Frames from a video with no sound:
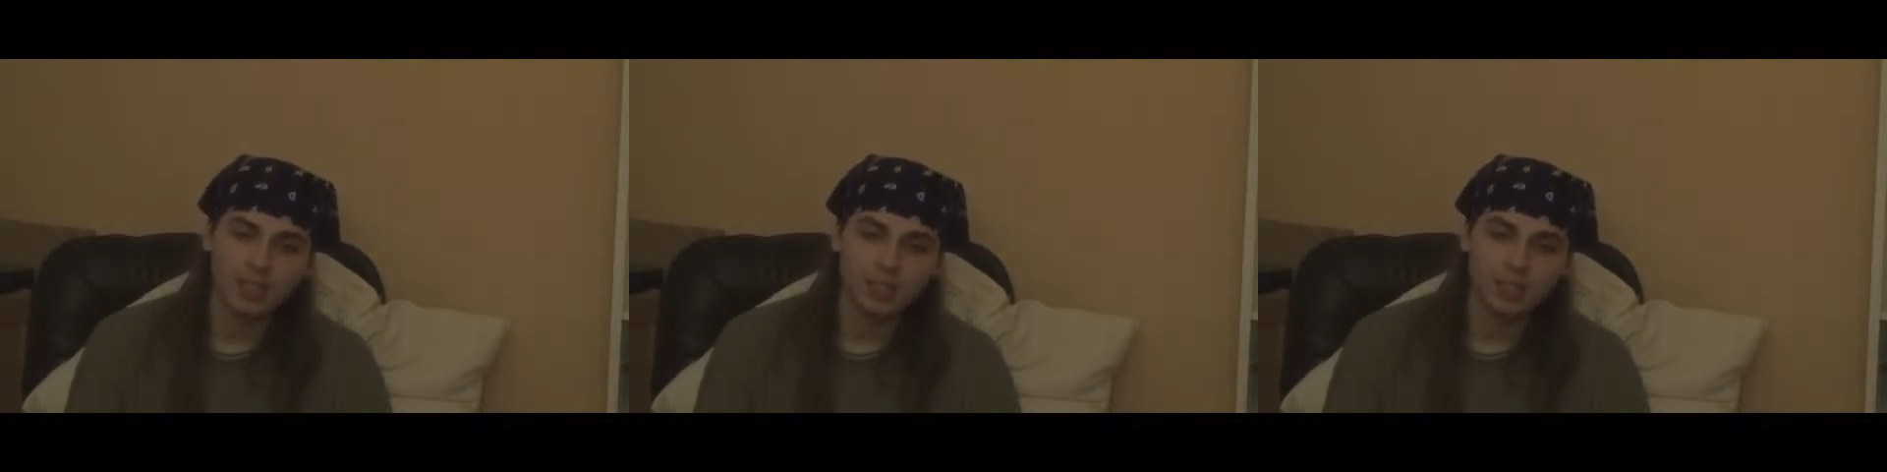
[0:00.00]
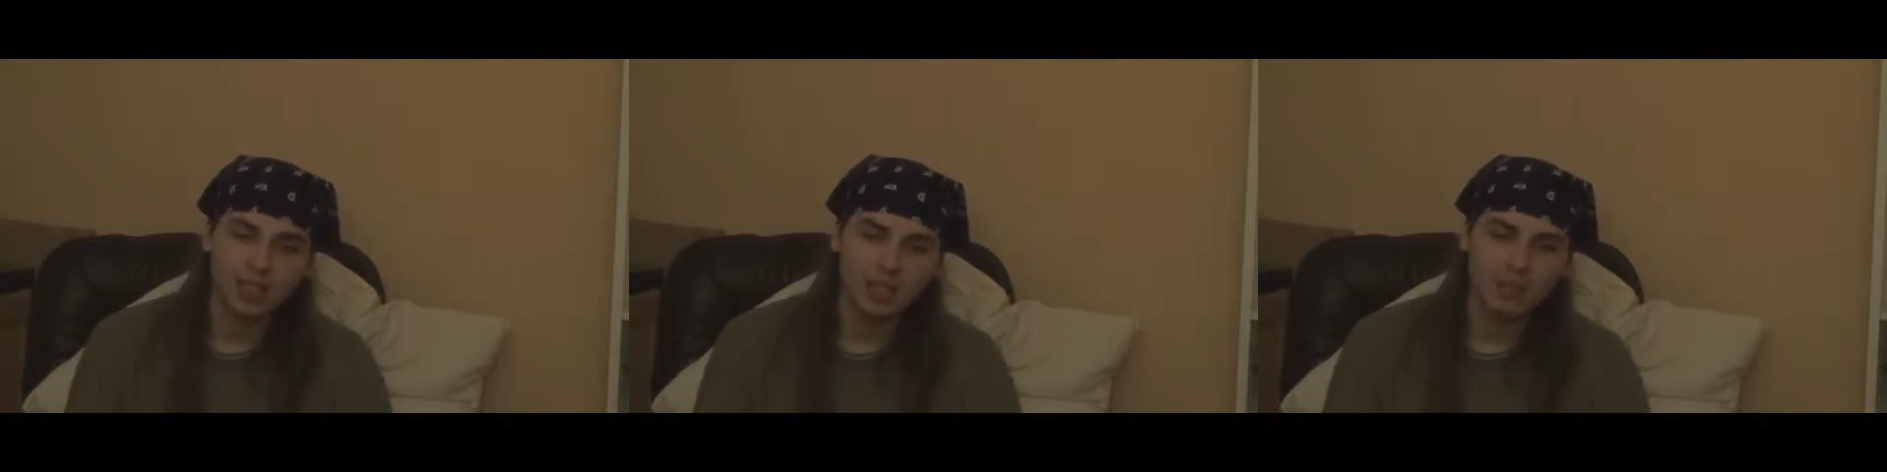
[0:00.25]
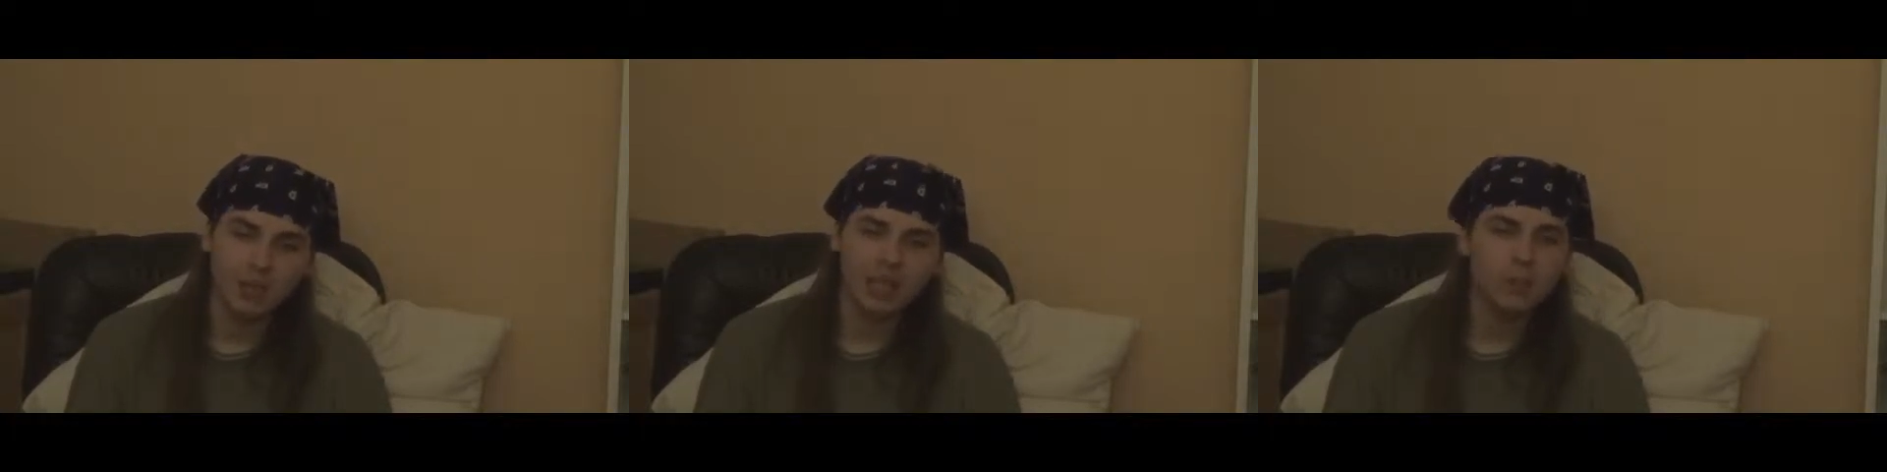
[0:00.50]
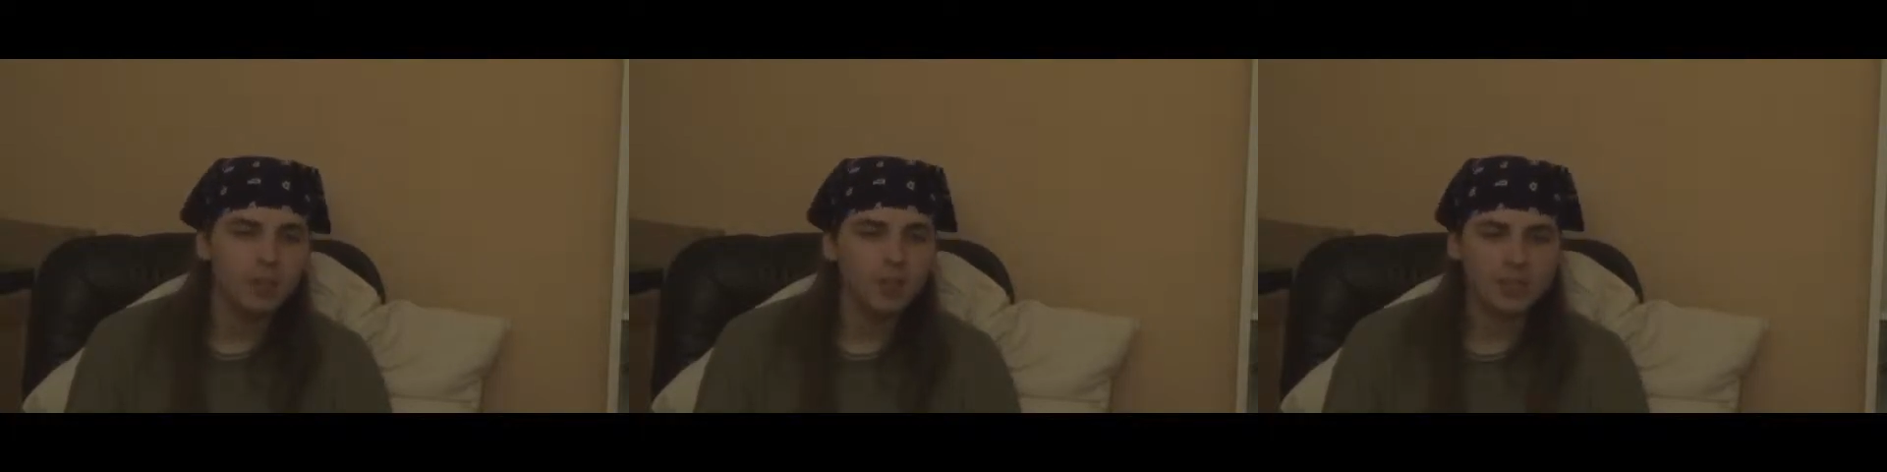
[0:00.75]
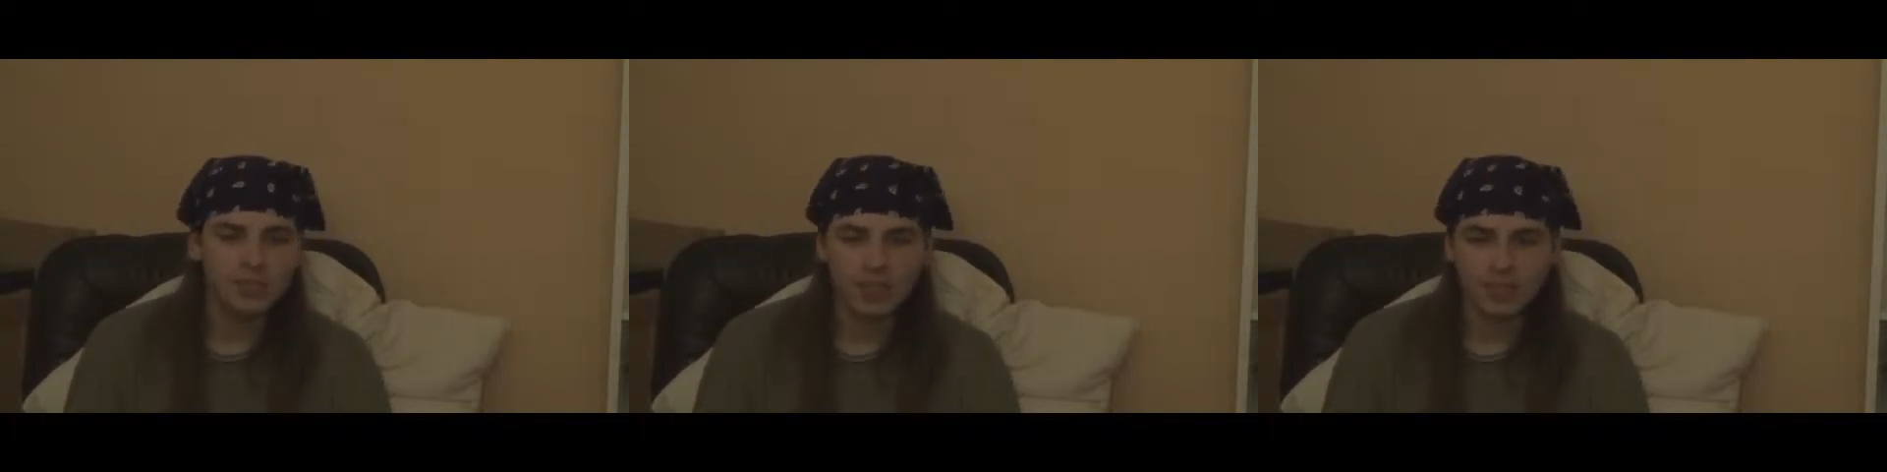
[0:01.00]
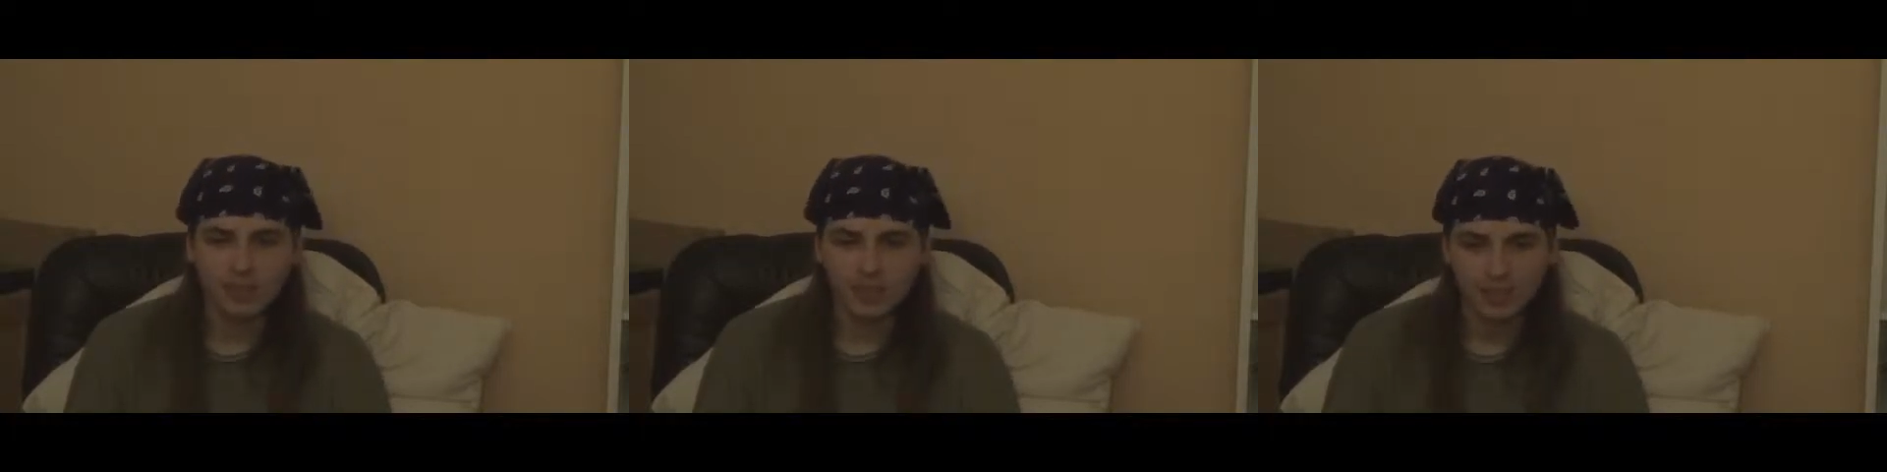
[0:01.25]
used the Mother Box,
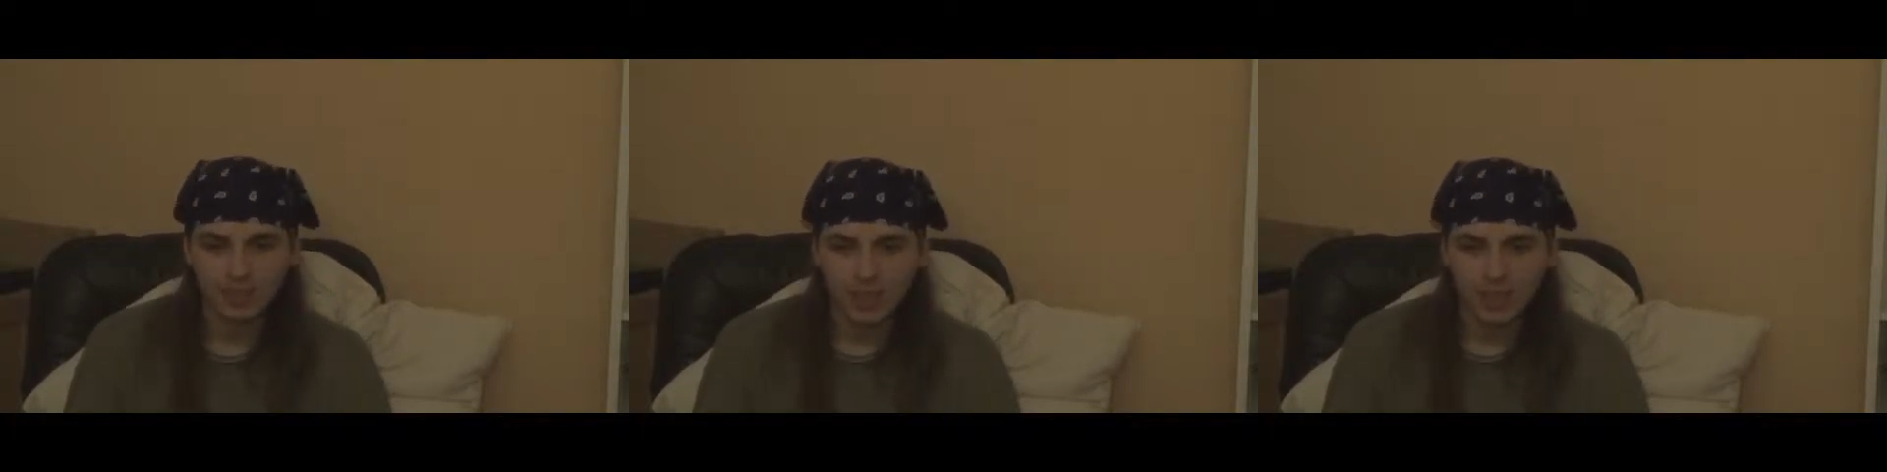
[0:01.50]
and